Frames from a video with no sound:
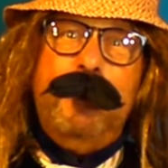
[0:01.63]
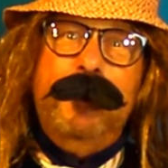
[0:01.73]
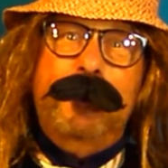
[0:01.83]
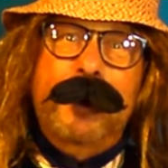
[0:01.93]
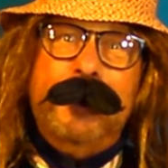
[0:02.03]

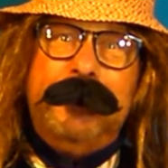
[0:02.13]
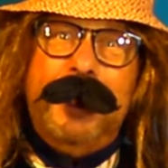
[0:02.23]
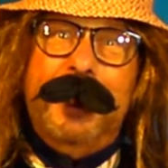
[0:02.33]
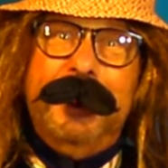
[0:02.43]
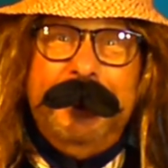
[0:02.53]
Happy
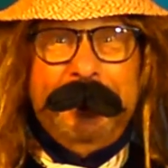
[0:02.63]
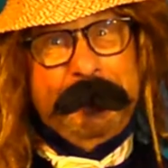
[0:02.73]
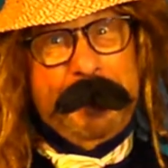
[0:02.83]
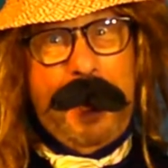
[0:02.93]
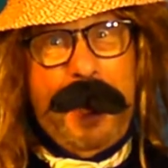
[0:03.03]
birthday.
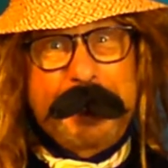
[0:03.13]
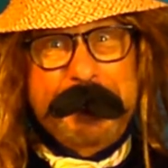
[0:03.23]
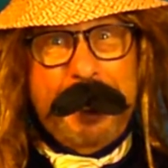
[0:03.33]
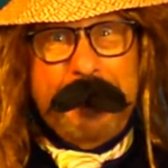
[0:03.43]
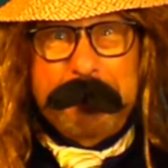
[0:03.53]
I
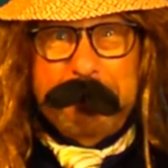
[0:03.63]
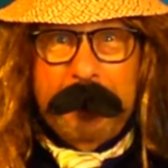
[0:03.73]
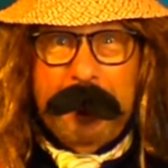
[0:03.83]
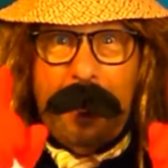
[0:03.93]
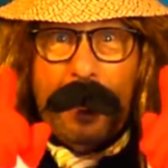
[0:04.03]

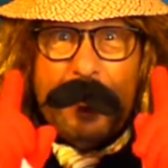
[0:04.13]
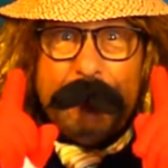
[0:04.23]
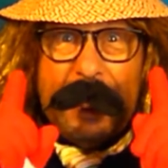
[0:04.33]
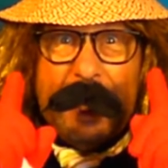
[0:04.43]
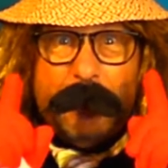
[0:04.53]
know.
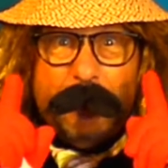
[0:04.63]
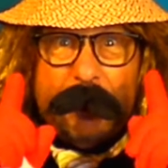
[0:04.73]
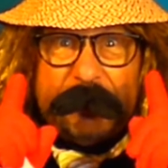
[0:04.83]
I'm the Happy